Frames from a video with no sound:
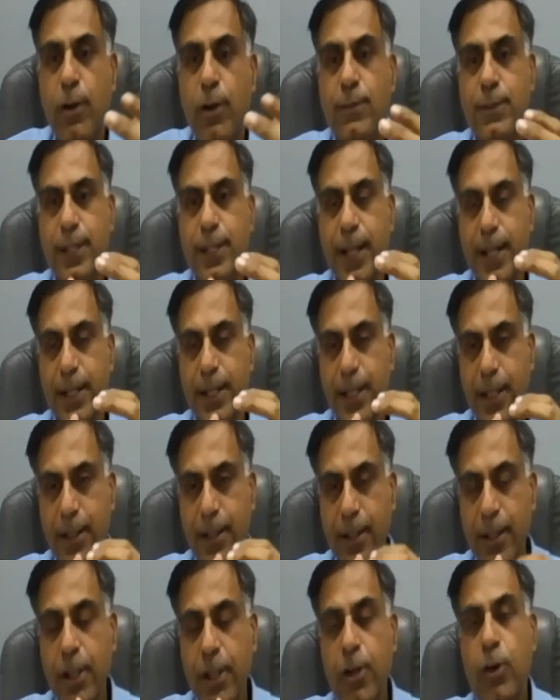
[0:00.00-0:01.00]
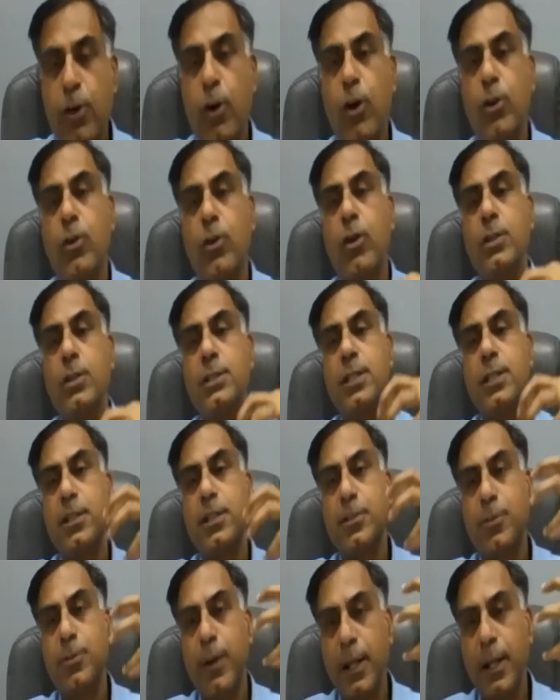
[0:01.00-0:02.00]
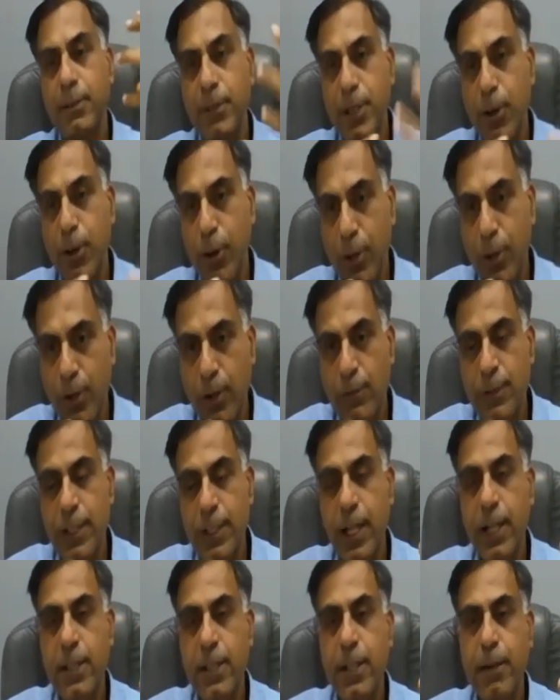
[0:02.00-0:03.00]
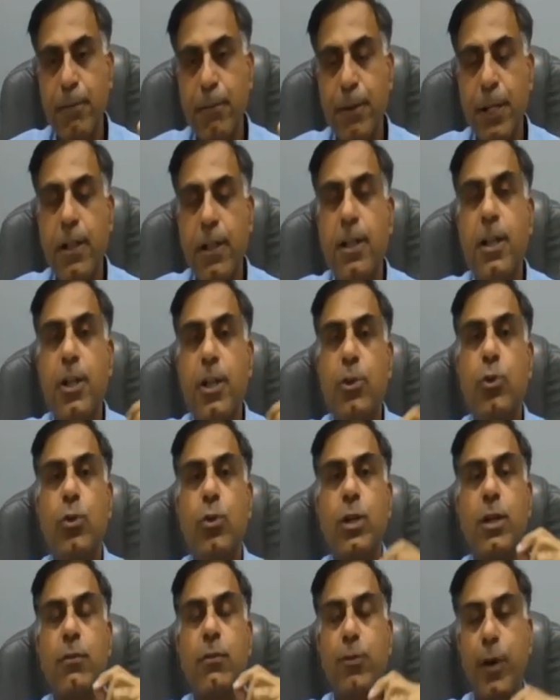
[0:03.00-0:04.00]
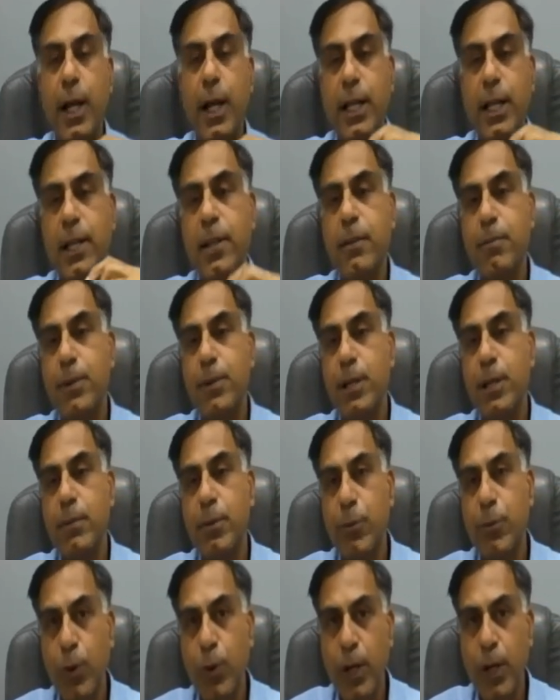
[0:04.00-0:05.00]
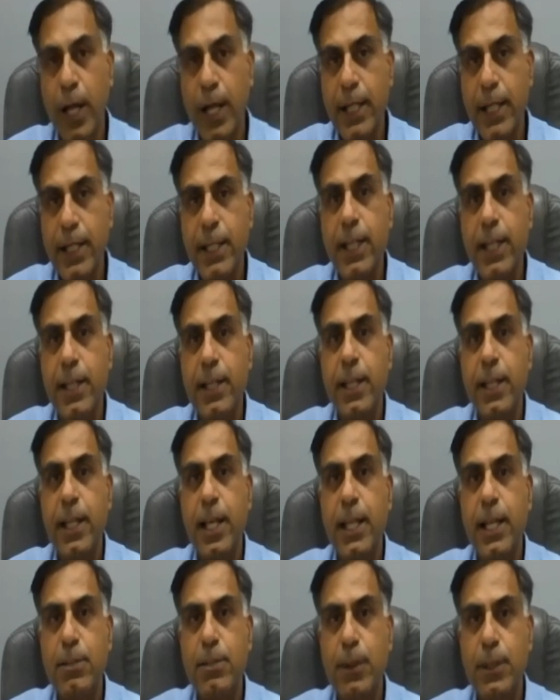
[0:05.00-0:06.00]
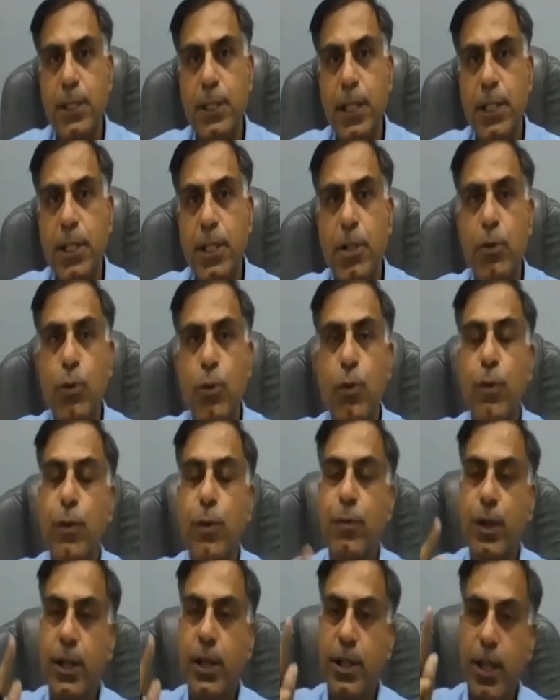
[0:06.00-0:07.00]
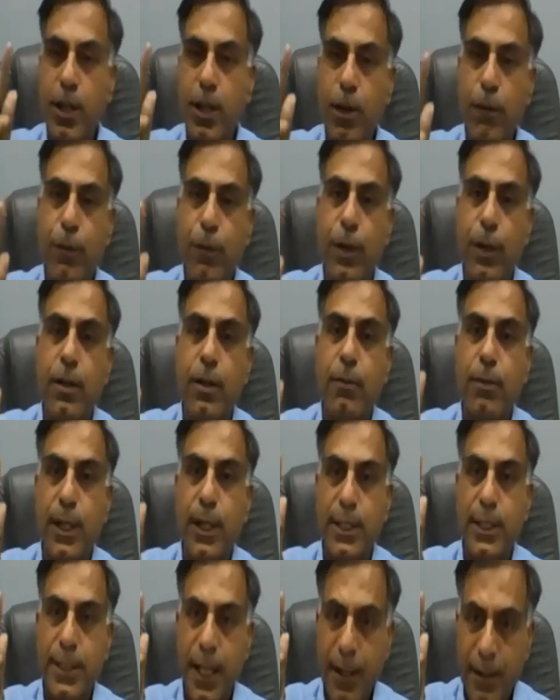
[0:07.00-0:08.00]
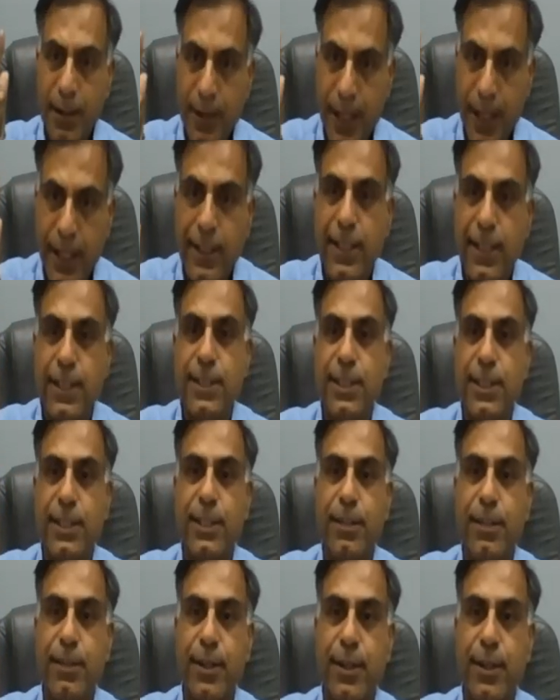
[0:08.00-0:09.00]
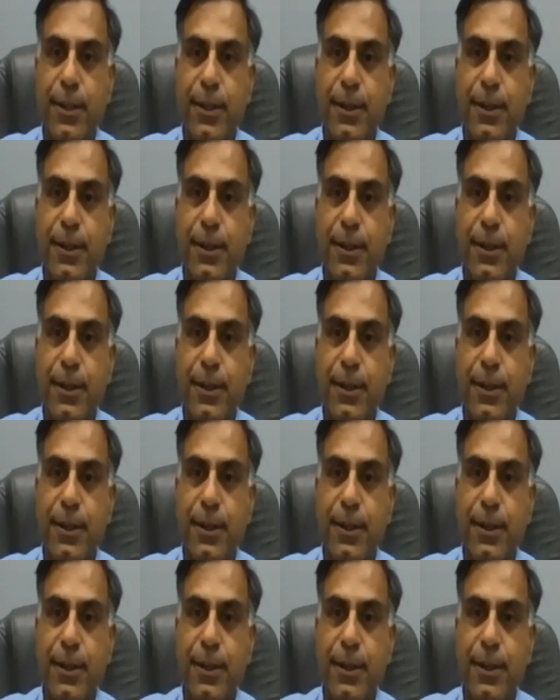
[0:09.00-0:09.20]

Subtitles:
of CIT or not satisfied with the order of CIT appeal, you can file an appeal before ITAT as per section 253 of Income Tax Act 1961.